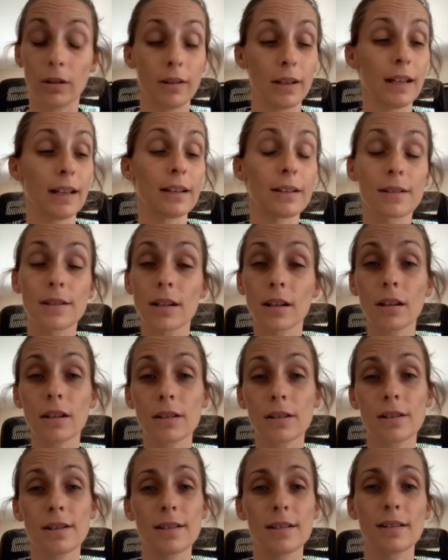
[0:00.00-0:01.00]

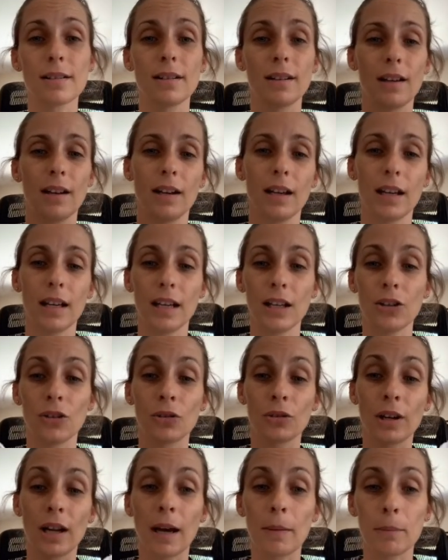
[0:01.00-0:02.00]
inserts in your
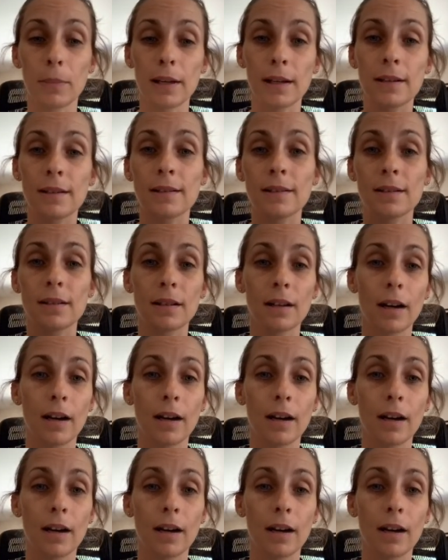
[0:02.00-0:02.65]
nappies